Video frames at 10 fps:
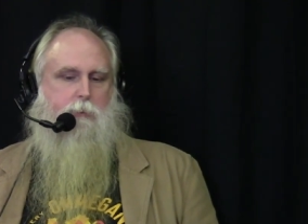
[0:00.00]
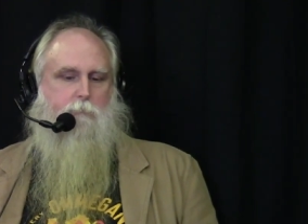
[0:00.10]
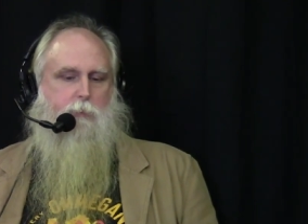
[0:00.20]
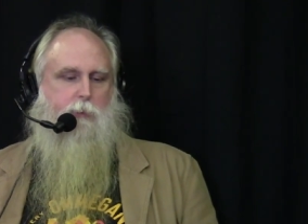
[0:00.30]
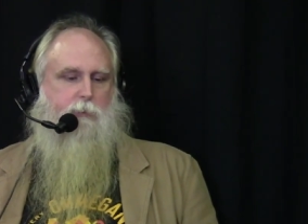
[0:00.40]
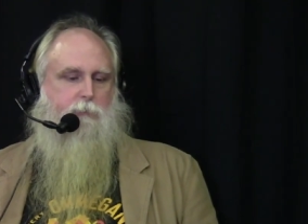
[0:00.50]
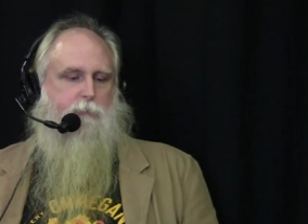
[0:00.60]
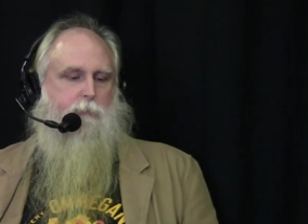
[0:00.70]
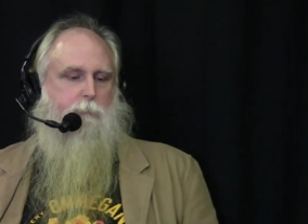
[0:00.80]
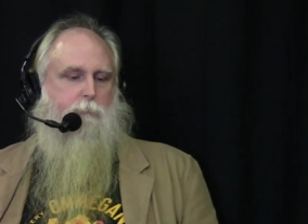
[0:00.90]
e-voting
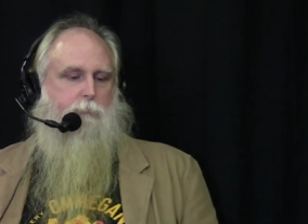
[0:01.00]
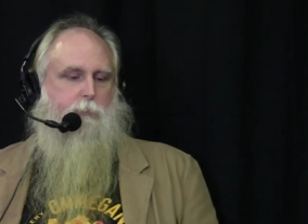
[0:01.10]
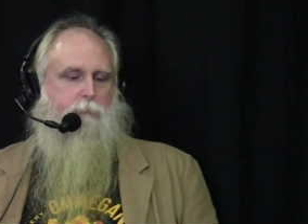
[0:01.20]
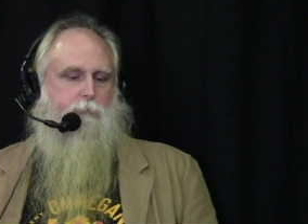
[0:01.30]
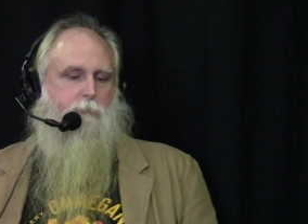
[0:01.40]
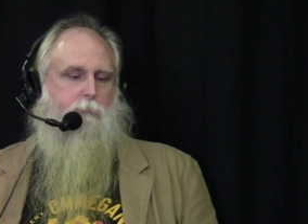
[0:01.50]
systems, which